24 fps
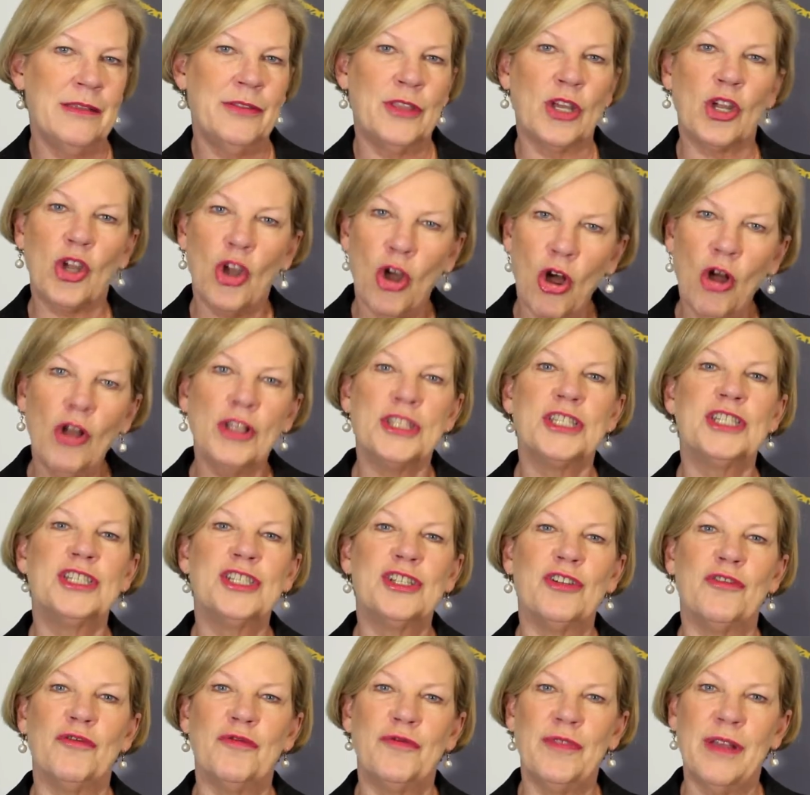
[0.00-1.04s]
The
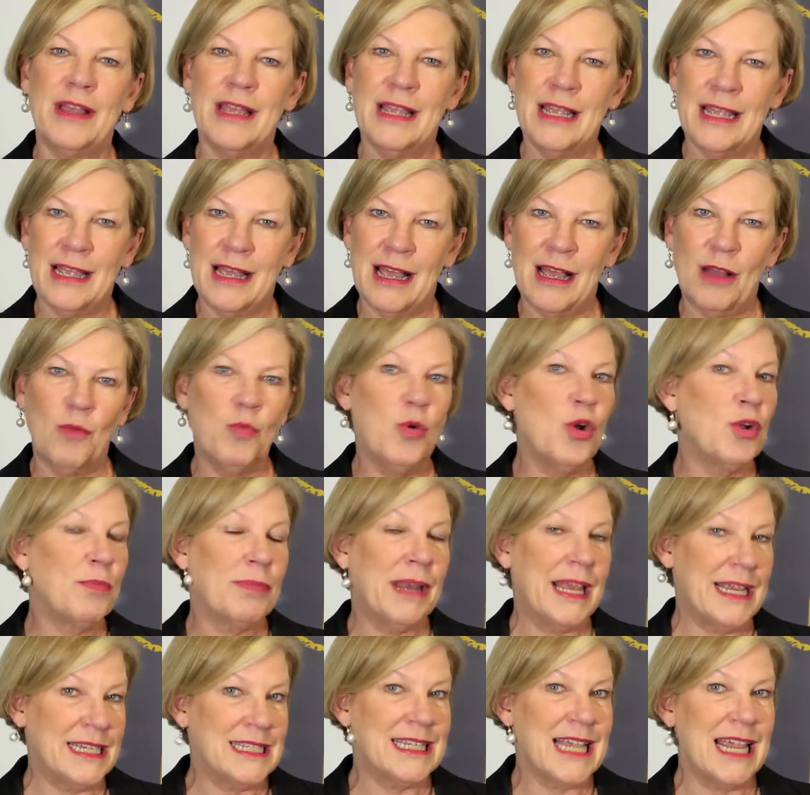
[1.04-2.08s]
cost of
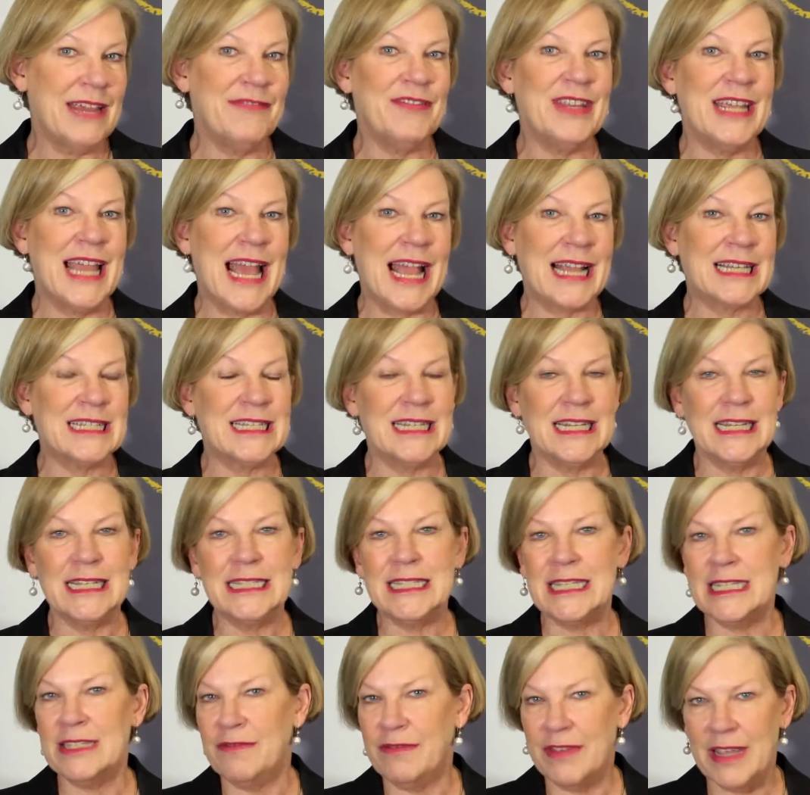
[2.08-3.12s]
workplace safety
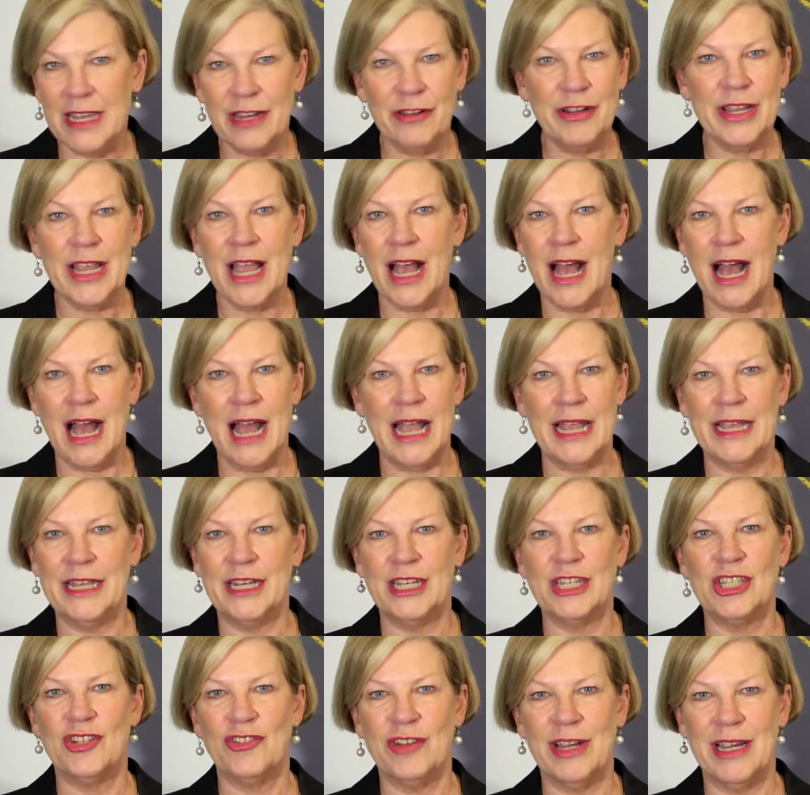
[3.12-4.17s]
accidents is very high in
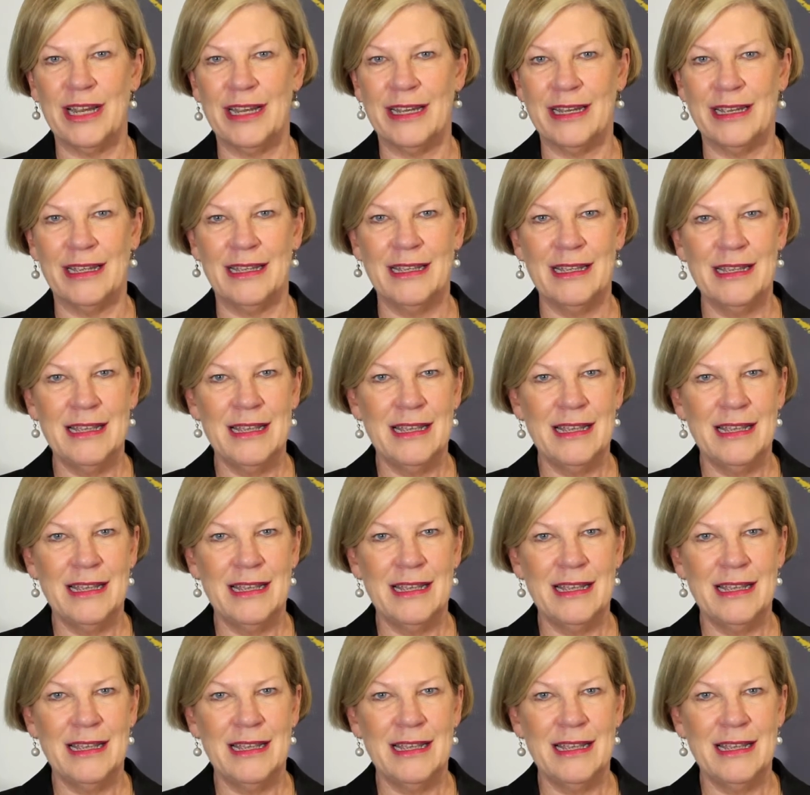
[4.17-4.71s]
Australia.